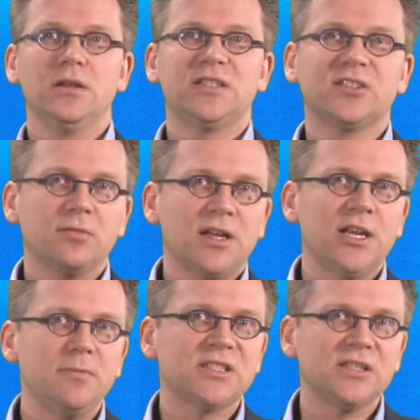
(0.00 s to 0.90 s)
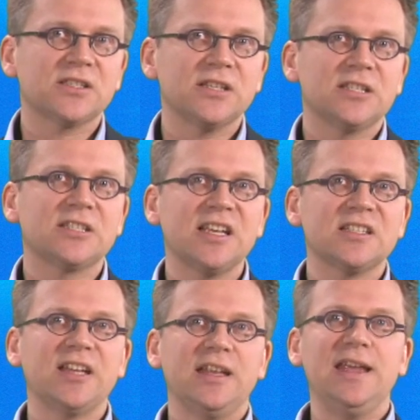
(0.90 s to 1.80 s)
System dynamicists
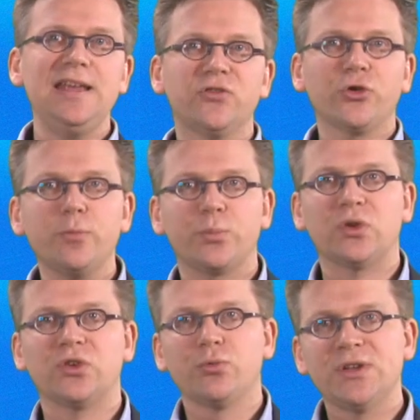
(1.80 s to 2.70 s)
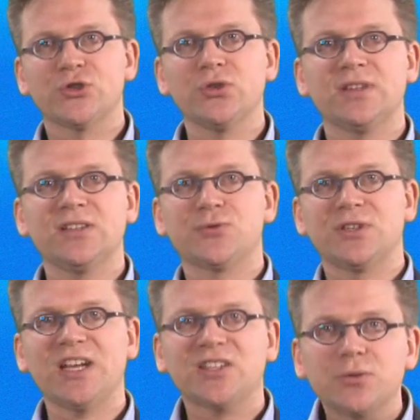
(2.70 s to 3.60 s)
assess and interpret the resulting
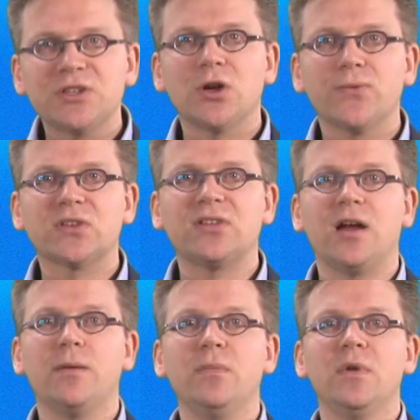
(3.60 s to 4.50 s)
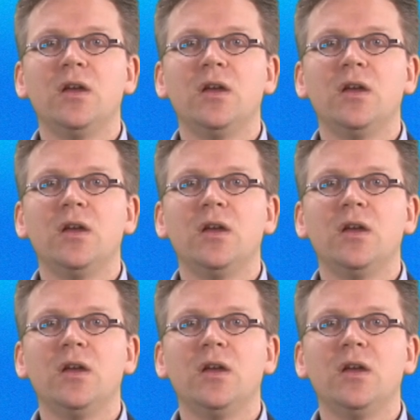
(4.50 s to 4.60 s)
trajectories over time